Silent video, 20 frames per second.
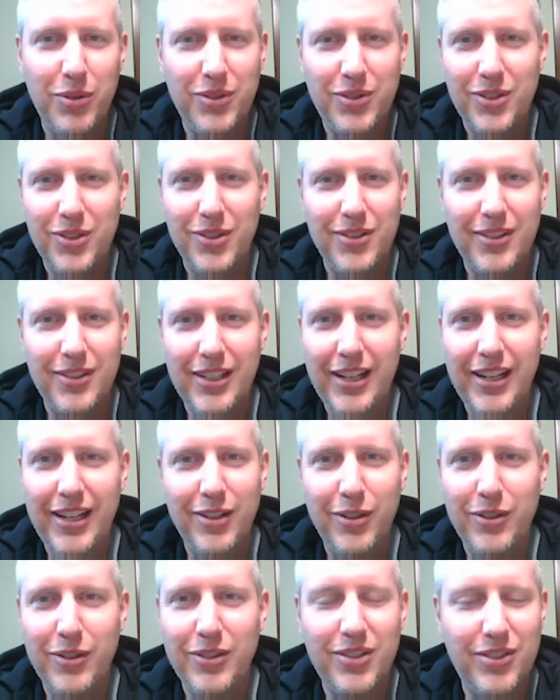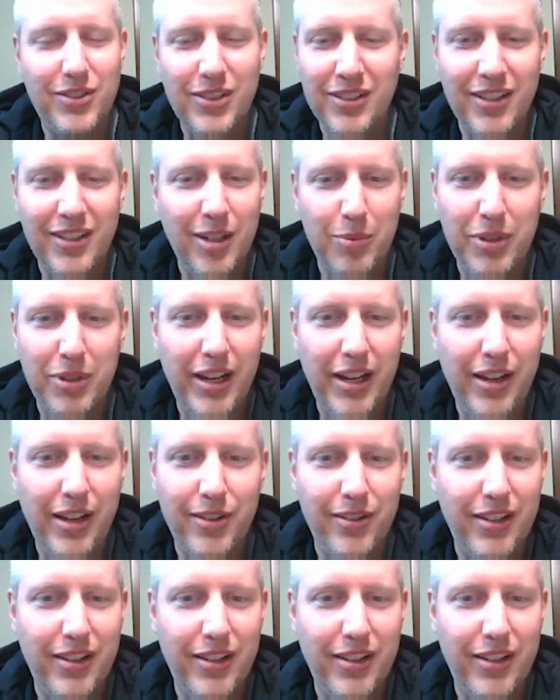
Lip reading: just, it just didn't come together.